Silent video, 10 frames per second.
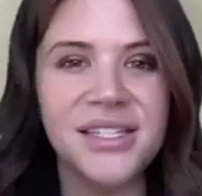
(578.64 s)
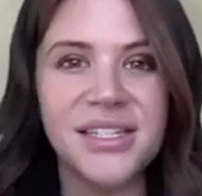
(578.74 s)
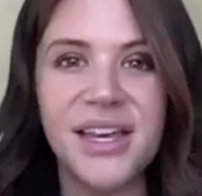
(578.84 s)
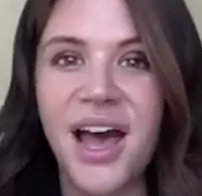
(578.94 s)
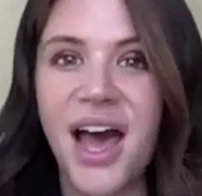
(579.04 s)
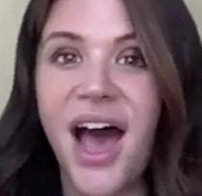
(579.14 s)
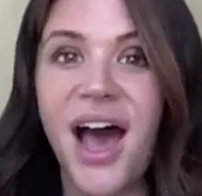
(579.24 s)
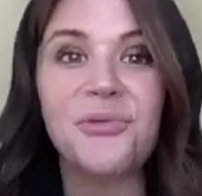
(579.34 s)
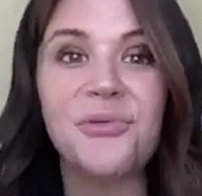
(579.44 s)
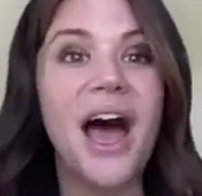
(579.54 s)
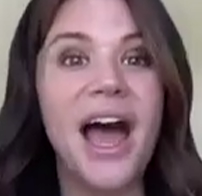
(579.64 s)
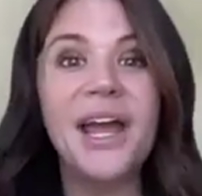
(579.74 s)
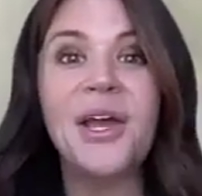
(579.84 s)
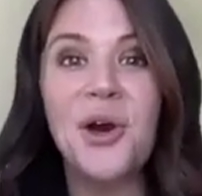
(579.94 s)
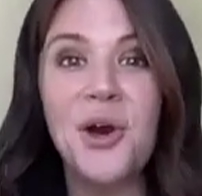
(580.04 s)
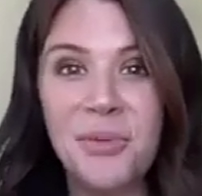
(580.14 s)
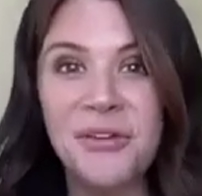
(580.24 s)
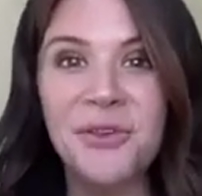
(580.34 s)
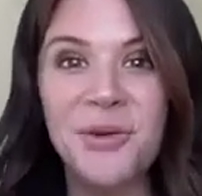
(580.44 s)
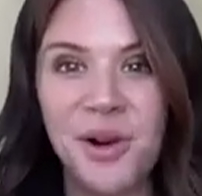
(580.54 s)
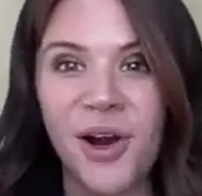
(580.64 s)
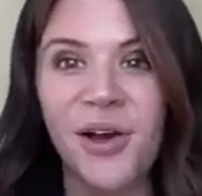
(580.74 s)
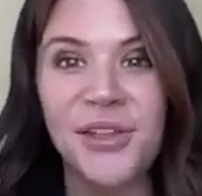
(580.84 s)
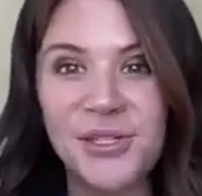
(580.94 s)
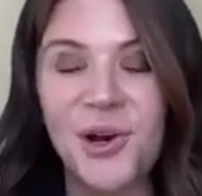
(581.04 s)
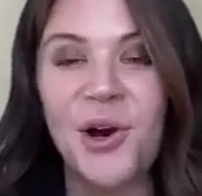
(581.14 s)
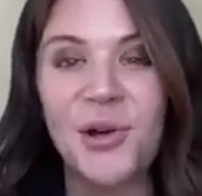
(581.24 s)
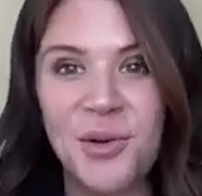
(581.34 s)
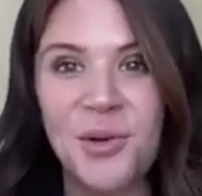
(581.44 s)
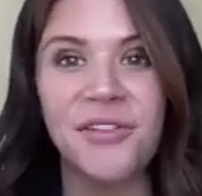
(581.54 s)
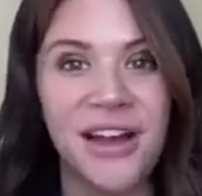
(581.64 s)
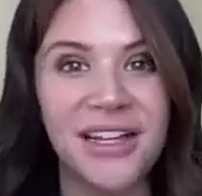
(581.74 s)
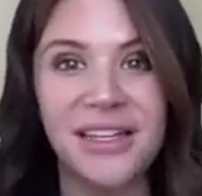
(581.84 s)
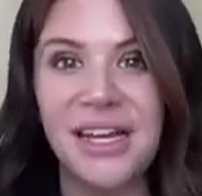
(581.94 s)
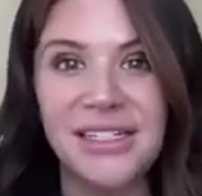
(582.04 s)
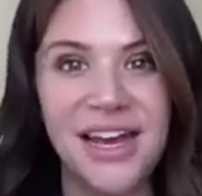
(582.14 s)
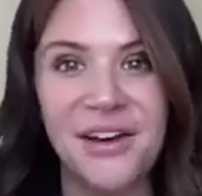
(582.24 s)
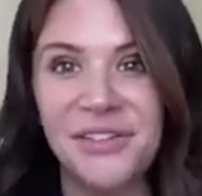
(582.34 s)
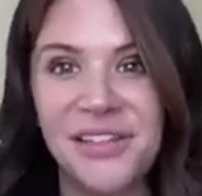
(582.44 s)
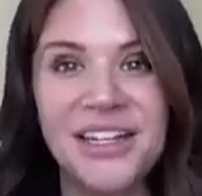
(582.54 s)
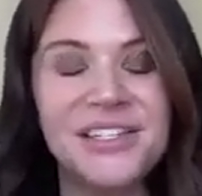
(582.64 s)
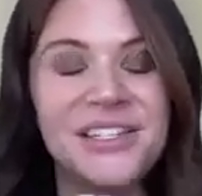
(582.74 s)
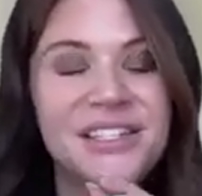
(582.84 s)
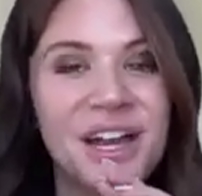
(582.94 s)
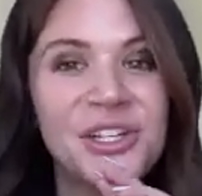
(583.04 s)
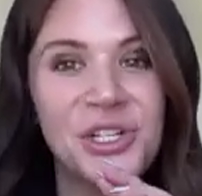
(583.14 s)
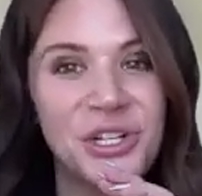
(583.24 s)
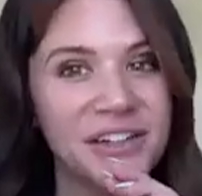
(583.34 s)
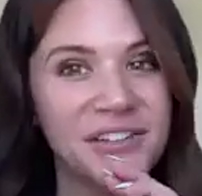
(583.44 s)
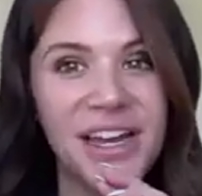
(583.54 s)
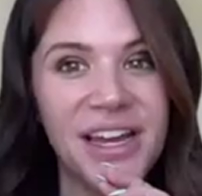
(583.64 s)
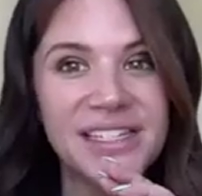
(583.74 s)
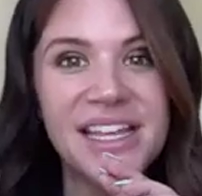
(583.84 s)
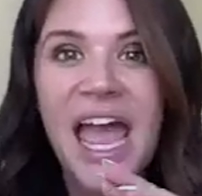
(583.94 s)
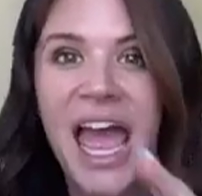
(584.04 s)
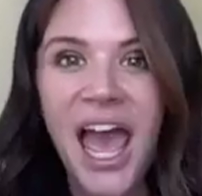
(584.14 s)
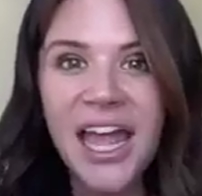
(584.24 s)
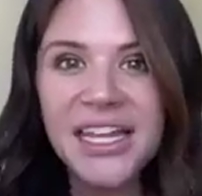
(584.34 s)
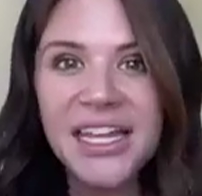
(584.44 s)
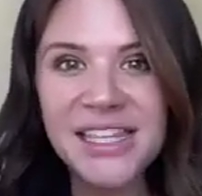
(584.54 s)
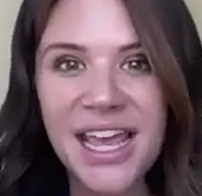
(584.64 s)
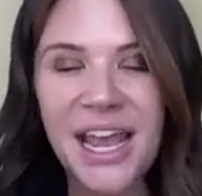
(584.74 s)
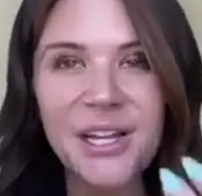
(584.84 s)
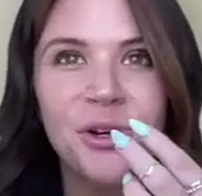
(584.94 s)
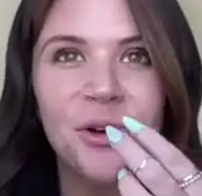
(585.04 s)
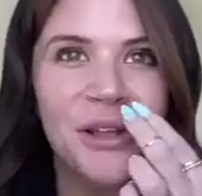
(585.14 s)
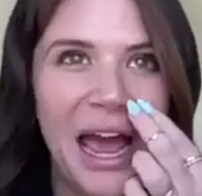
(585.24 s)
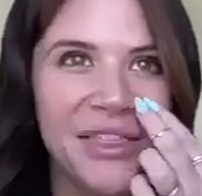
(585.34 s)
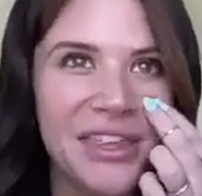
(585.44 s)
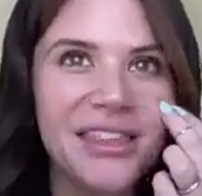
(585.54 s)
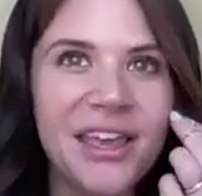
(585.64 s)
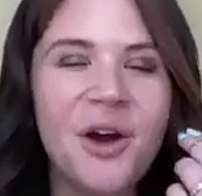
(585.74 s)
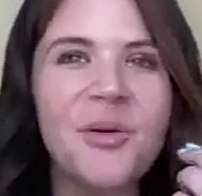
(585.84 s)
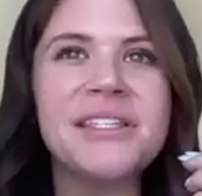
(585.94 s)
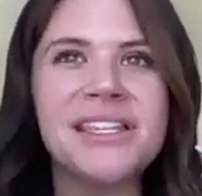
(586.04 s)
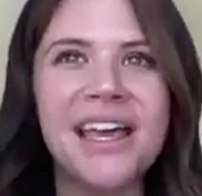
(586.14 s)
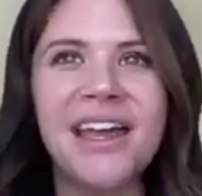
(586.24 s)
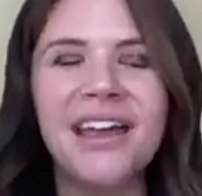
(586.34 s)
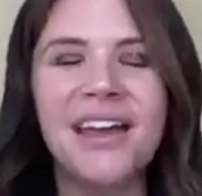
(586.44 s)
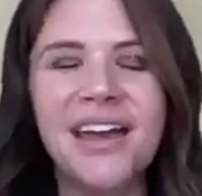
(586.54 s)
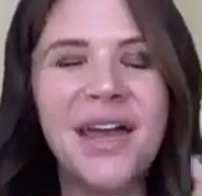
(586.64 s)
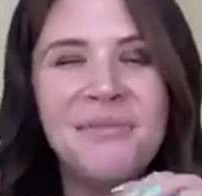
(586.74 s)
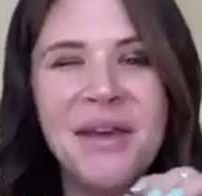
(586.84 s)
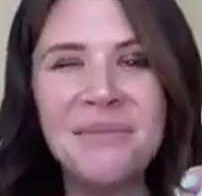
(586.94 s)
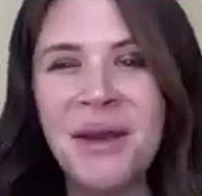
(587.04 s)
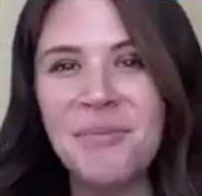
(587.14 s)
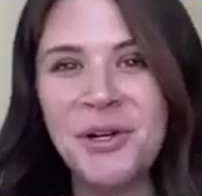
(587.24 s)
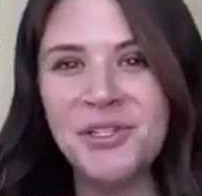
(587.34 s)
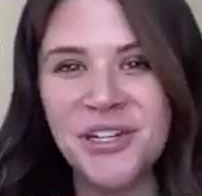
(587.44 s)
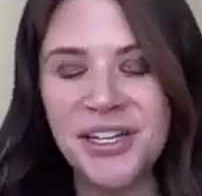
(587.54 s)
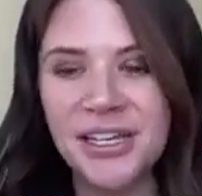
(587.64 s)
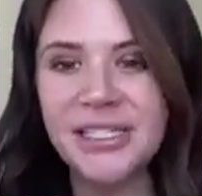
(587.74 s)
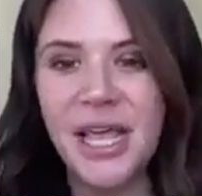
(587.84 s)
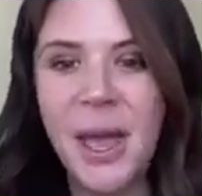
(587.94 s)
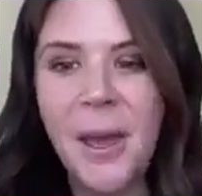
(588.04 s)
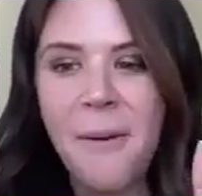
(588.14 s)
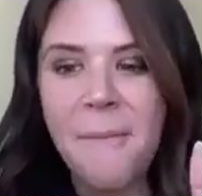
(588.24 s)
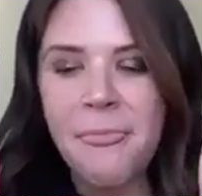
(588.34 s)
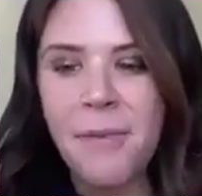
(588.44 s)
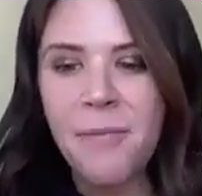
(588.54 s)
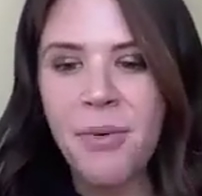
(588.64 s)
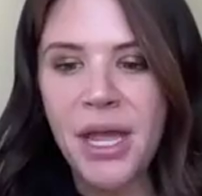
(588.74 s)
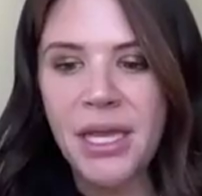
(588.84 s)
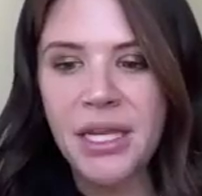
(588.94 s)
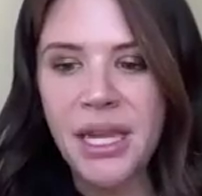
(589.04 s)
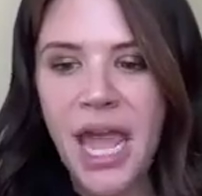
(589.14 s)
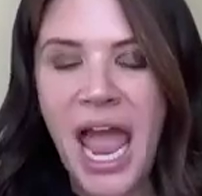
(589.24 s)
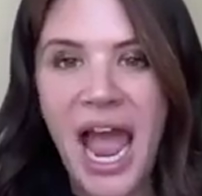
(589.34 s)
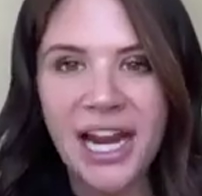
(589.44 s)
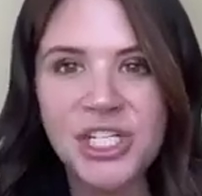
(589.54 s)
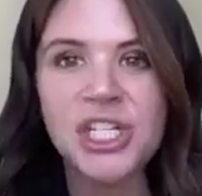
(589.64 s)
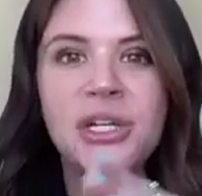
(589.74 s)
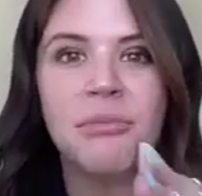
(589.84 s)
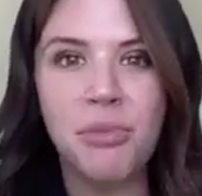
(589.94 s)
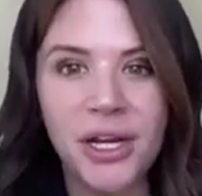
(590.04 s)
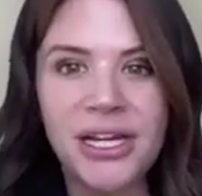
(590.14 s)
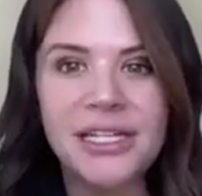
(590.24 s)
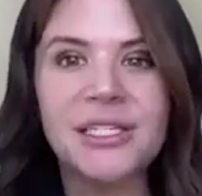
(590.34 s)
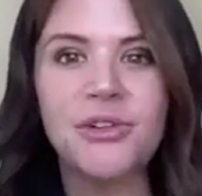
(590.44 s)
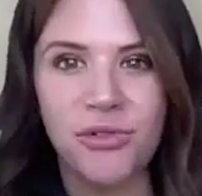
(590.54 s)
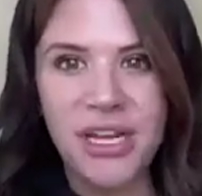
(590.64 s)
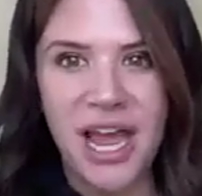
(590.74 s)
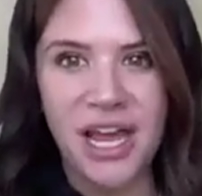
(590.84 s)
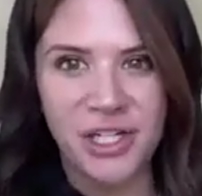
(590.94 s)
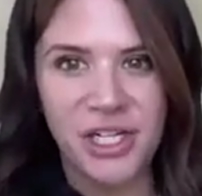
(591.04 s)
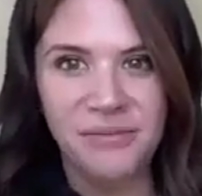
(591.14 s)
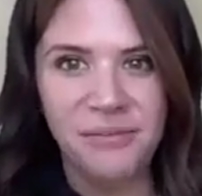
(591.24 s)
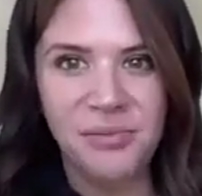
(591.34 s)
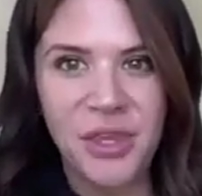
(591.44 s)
is, I hope if you are on this call, you are writing that down. That is such good advice. And it's the age old, I think they always say, and maybe I'm butchering this, but action breeds reaction.